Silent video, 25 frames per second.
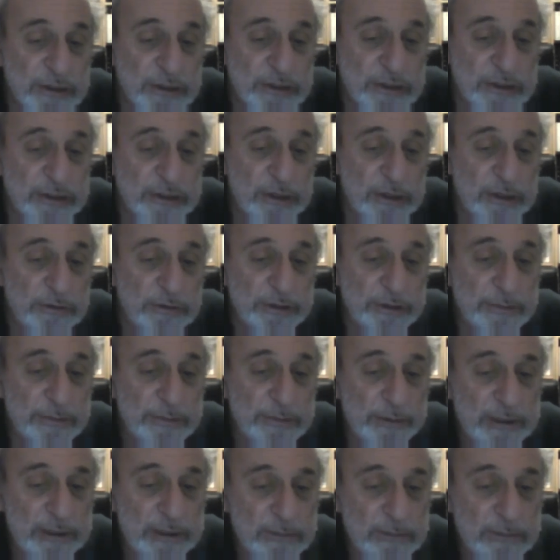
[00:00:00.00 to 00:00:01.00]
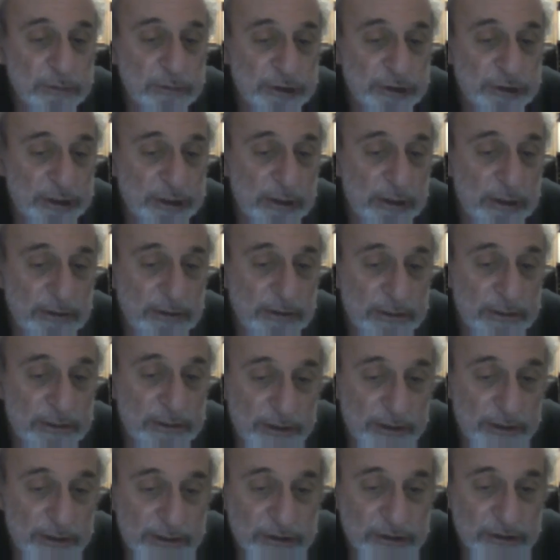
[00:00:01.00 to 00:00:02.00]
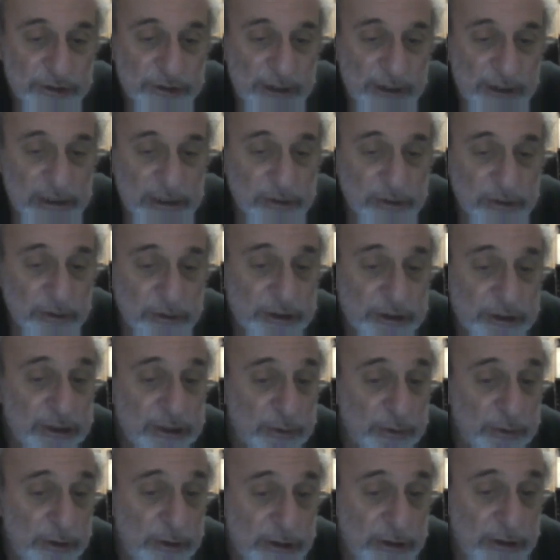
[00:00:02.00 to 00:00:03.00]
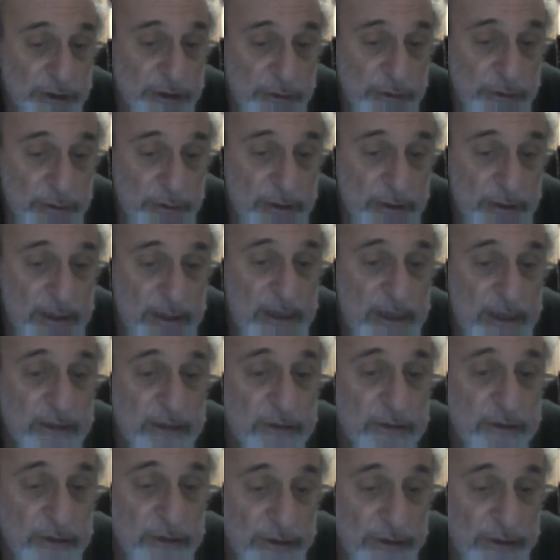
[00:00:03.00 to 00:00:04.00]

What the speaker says: is told at the burning bush to go and liberate the Israelites, which he doesn't want to do, God